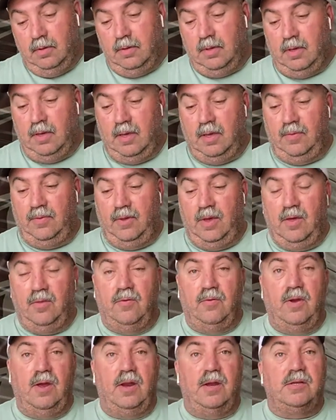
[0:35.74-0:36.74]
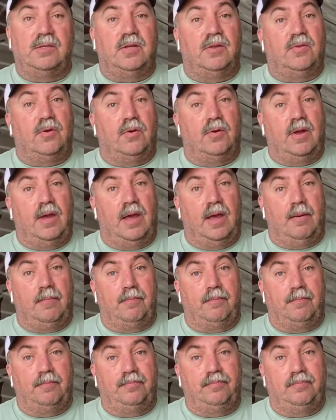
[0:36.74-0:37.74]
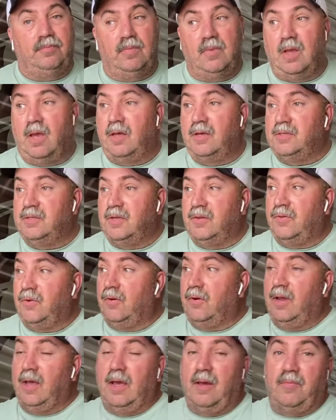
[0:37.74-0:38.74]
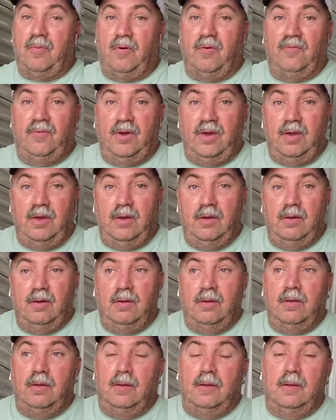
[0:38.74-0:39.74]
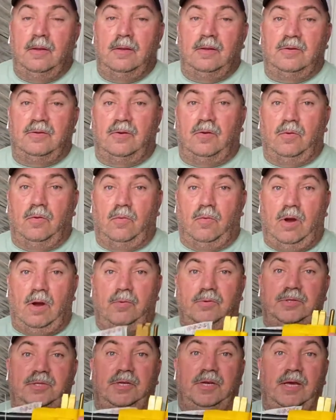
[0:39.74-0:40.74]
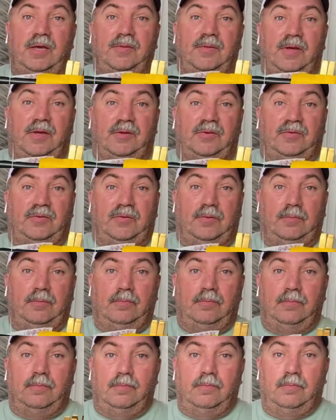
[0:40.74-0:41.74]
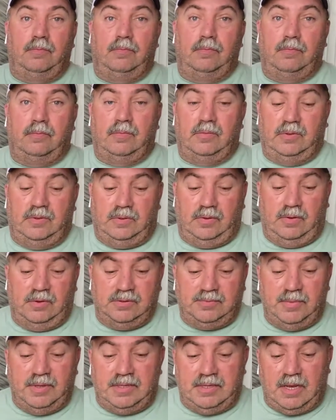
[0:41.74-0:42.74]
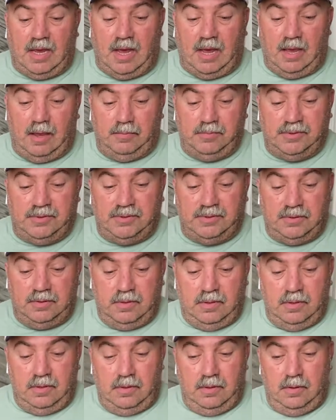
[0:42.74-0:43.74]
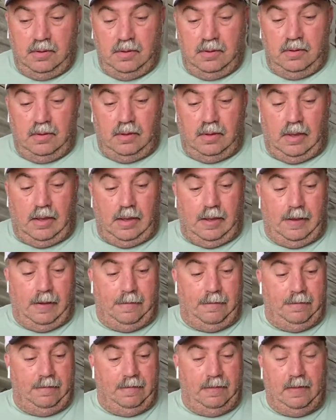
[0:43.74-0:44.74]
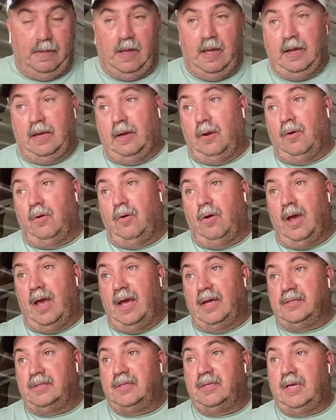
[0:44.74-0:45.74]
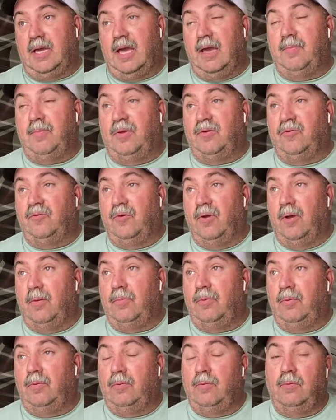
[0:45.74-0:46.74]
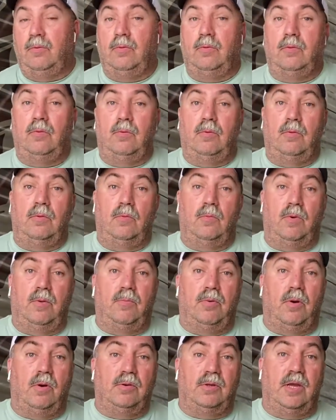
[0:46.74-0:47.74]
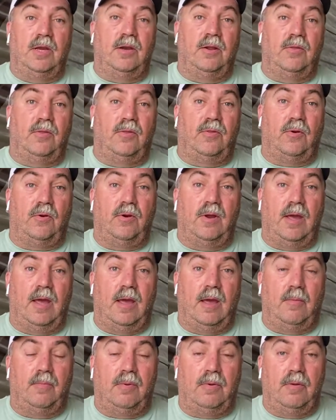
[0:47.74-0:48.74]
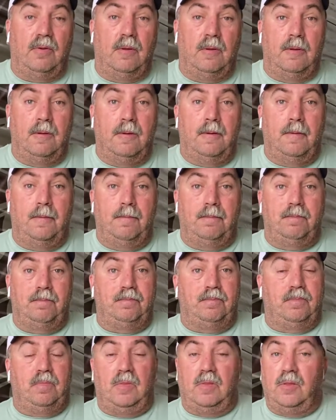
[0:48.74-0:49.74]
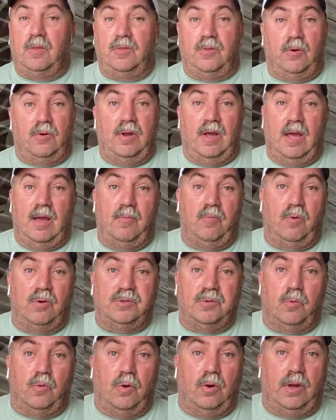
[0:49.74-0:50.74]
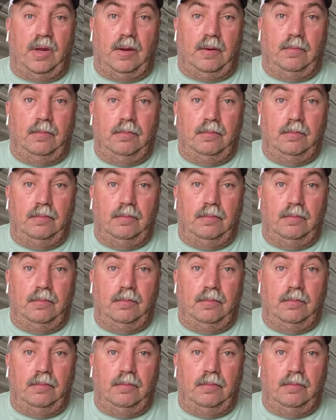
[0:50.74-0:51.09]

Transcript: and the other end is a 30 amp. Yeah, this is a 30 amp RV. So why would you need this? So there's been times, like at our last camping trip, we plugged into the 30 amp. 30 amp wasn't working.